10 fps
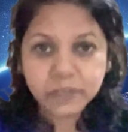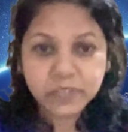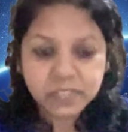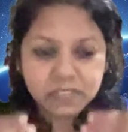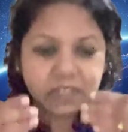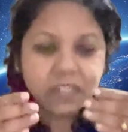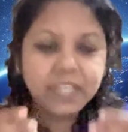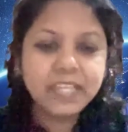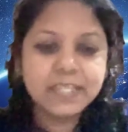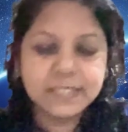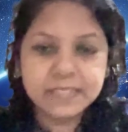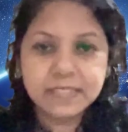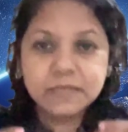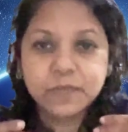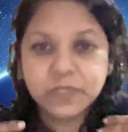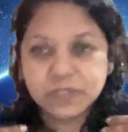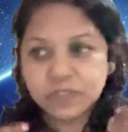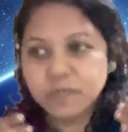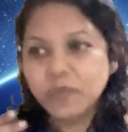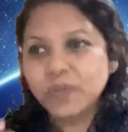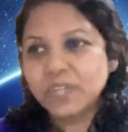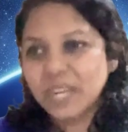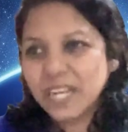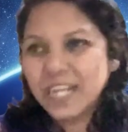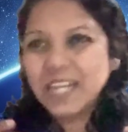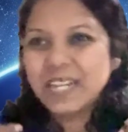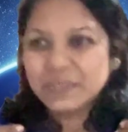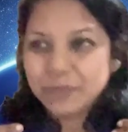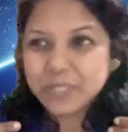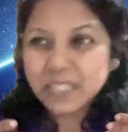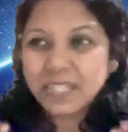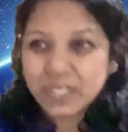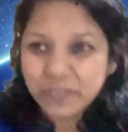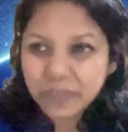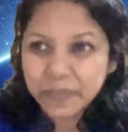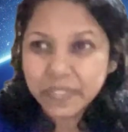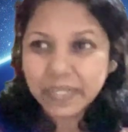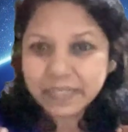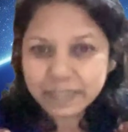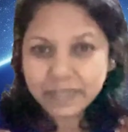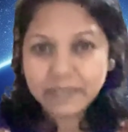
so there's a certain cadence which is more, we can kind of live with that.